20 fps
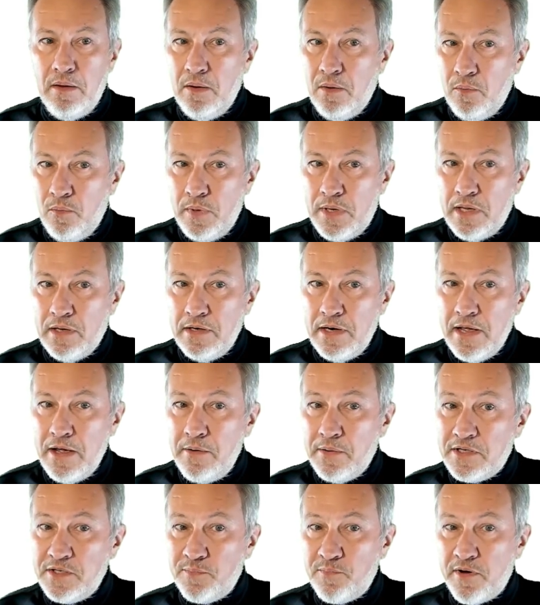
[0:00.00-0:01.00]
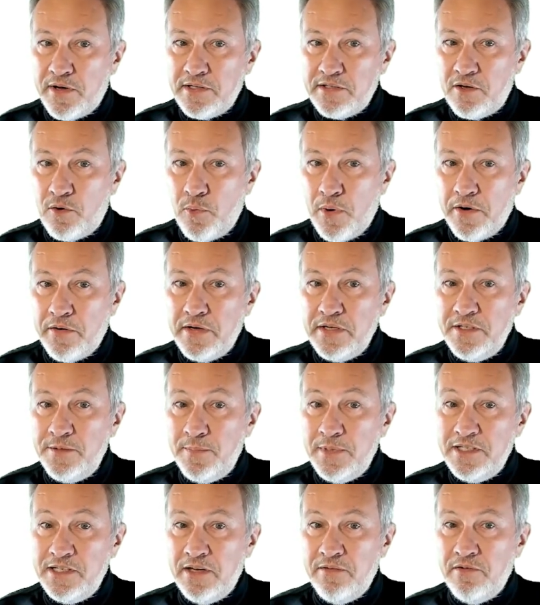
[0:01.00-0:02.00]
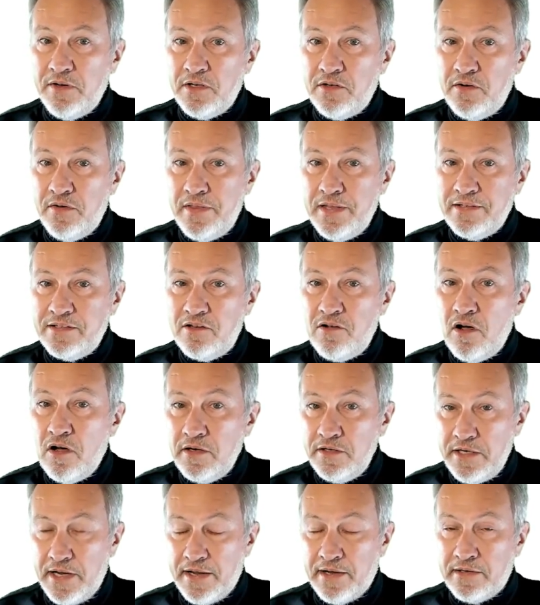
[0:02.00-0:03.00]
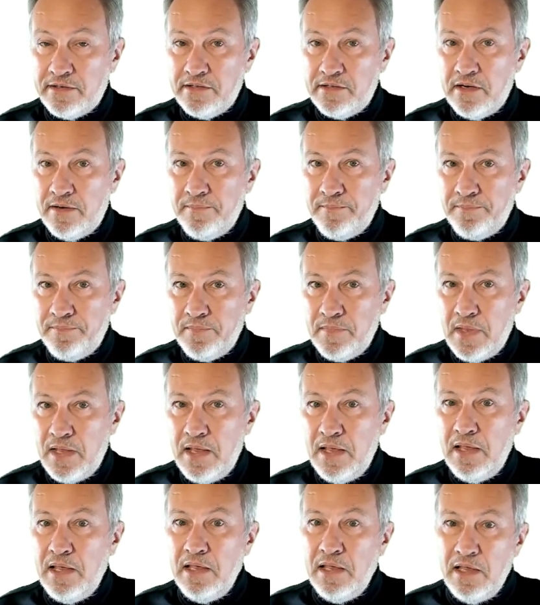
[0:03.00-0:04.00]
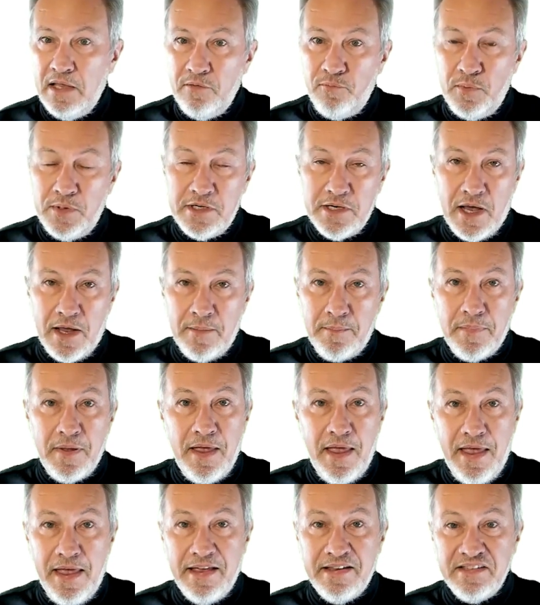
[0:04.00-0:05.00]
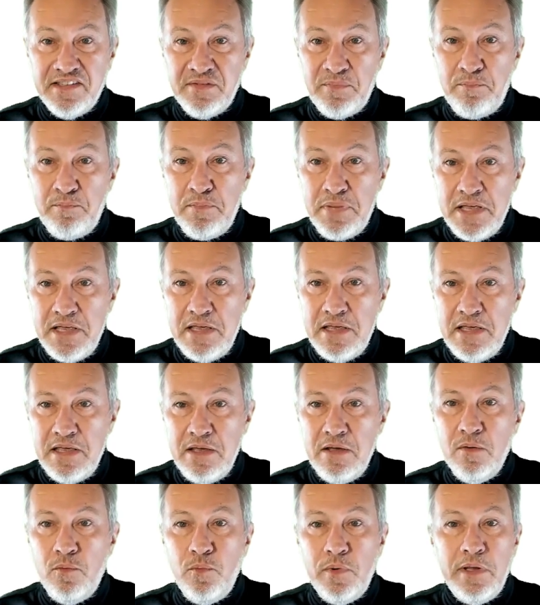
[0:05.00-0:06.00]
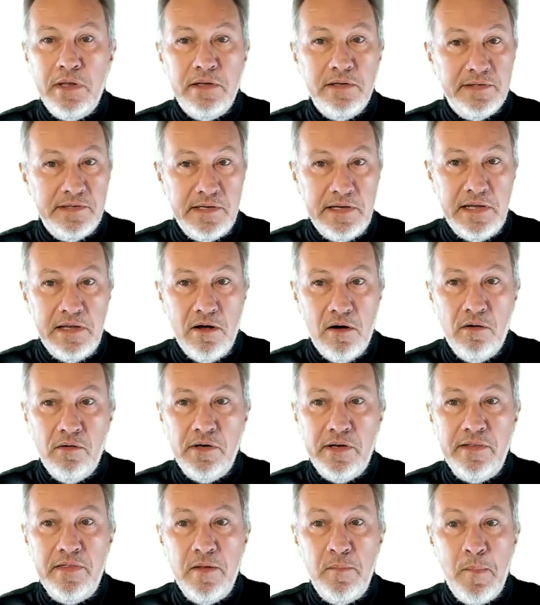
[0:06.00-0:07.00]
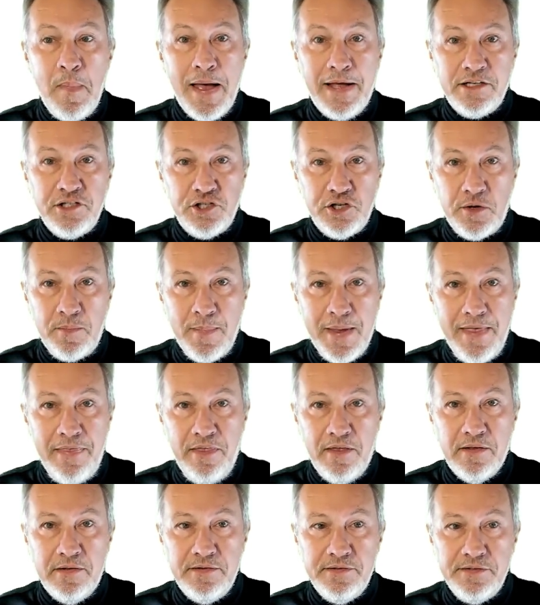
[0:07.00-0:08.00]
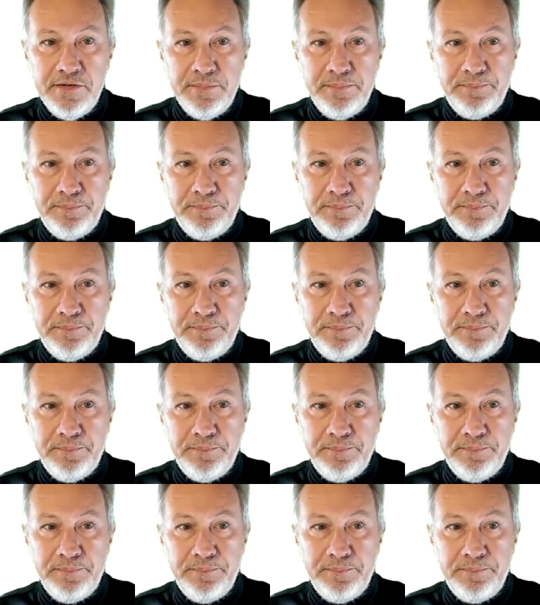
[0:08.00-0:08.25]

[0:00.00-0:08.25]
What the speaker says: We can now express queries specific to this context. If we type as B, we see only the matching methods.